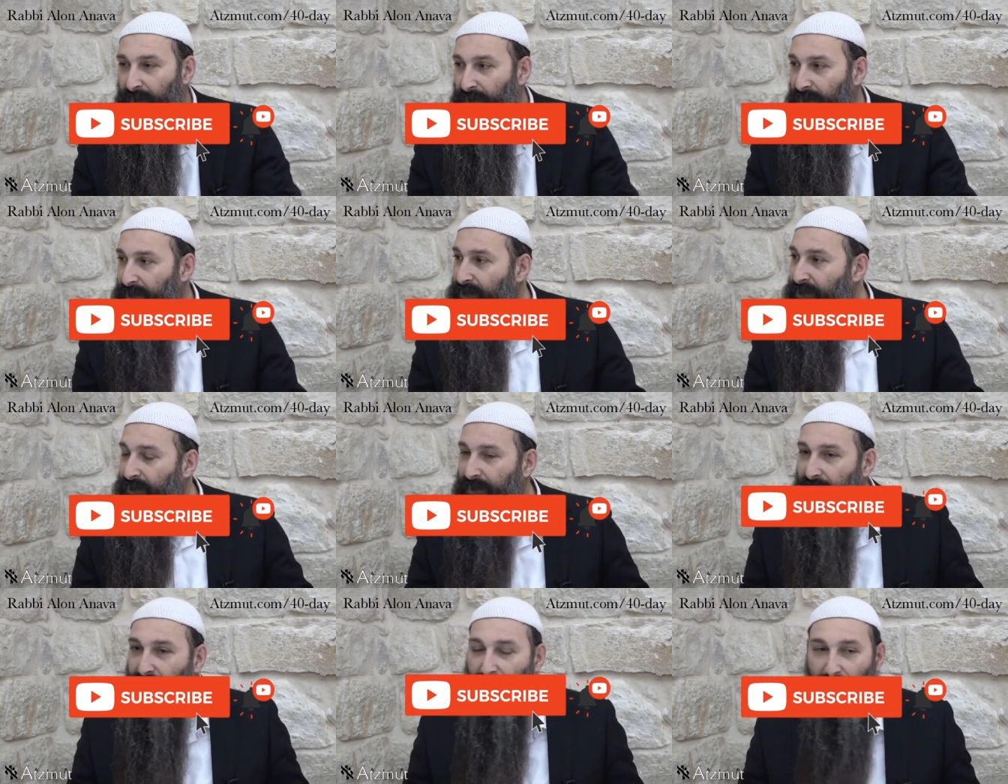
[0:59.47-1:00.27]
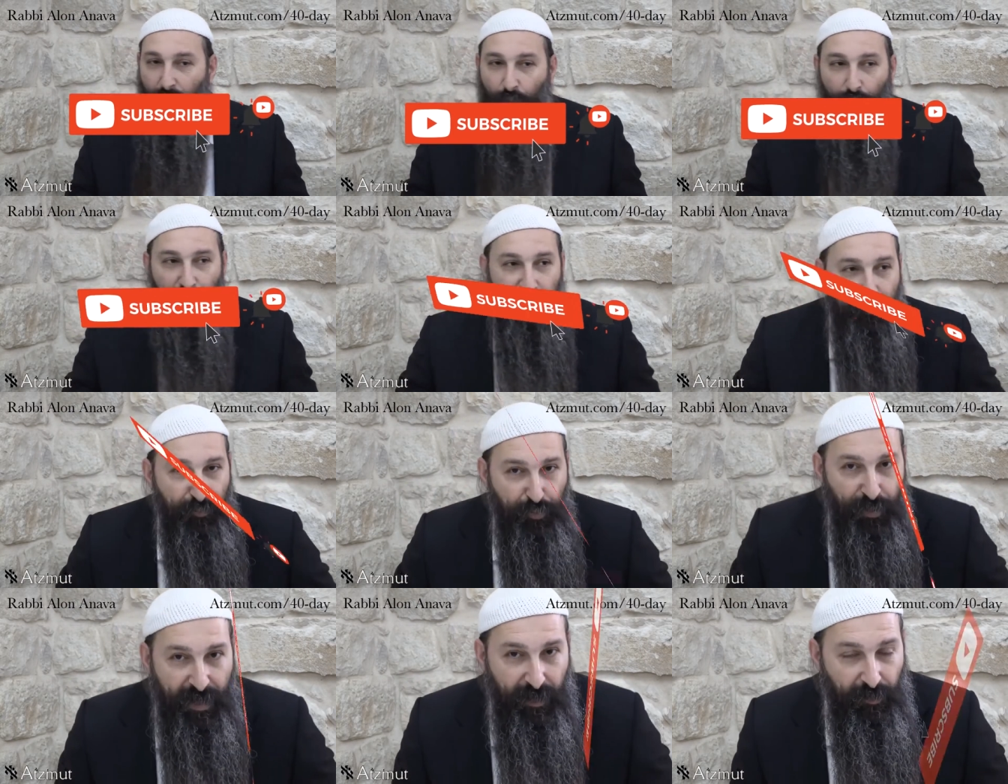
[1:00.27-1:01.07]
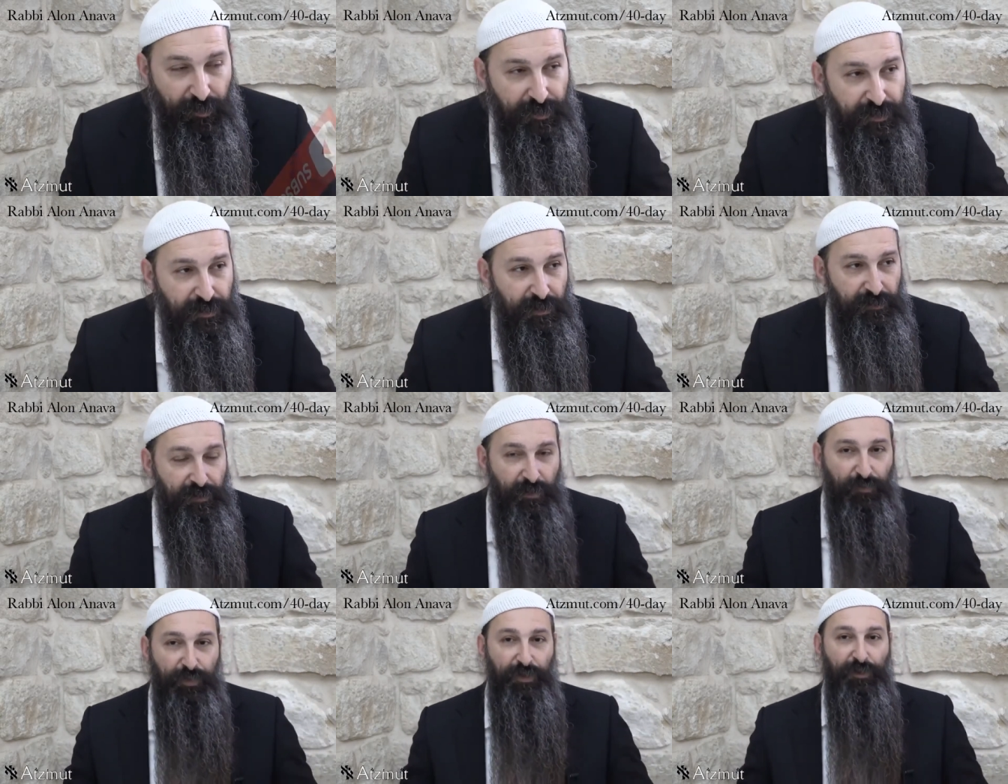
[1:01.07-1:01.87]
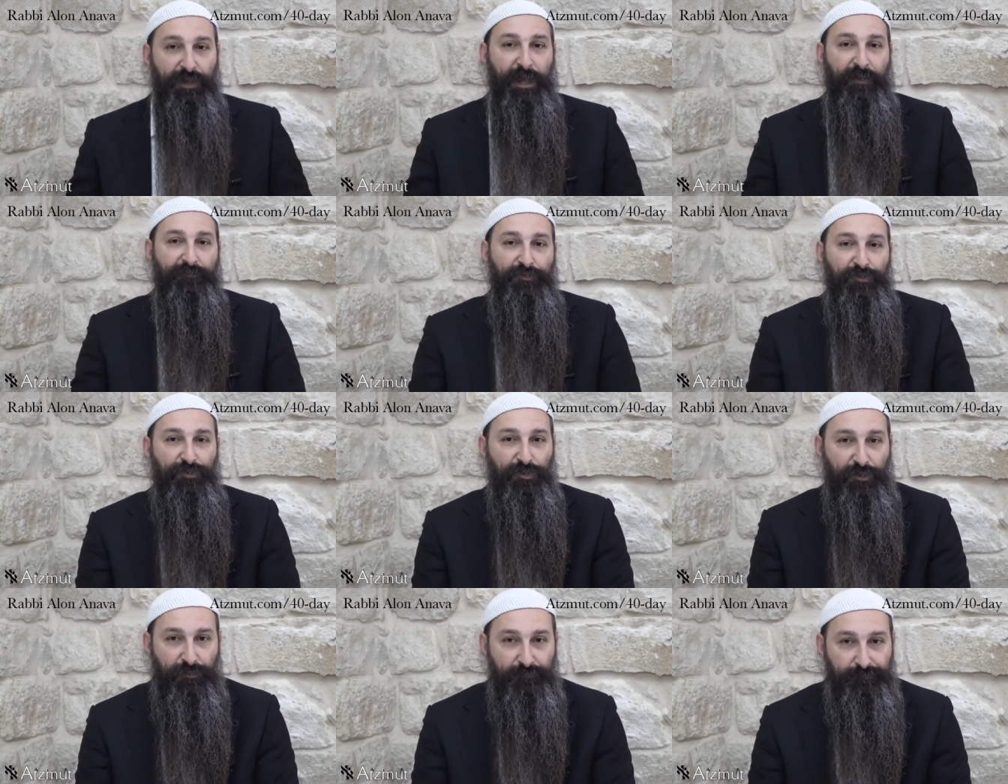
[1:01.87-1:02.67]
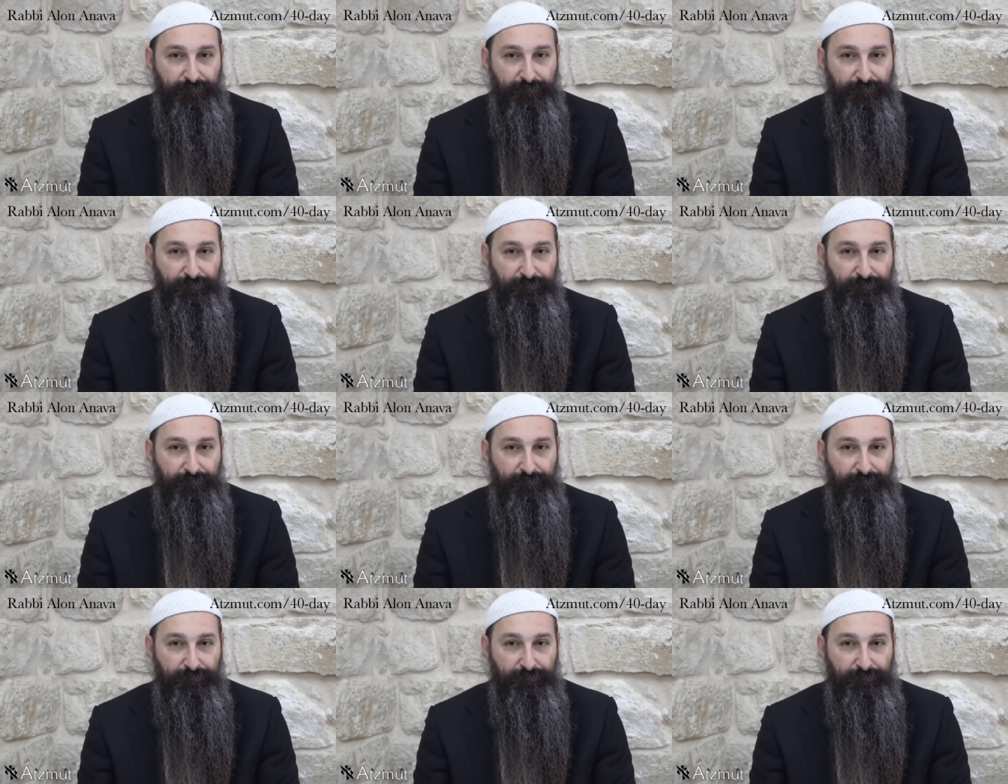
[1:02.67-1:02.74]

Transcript: Is all the prayers that we're going to have to do.